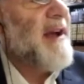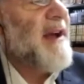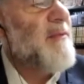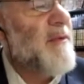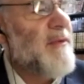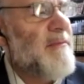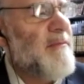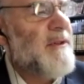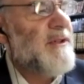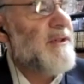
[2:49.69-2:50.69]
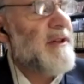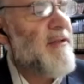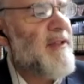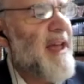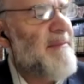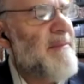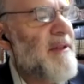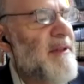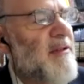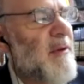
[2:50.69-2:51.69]
The Mishnah doesn't say it, but
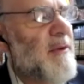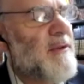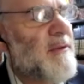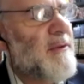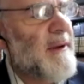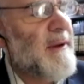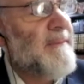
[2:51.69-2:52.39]
this is what we're doing.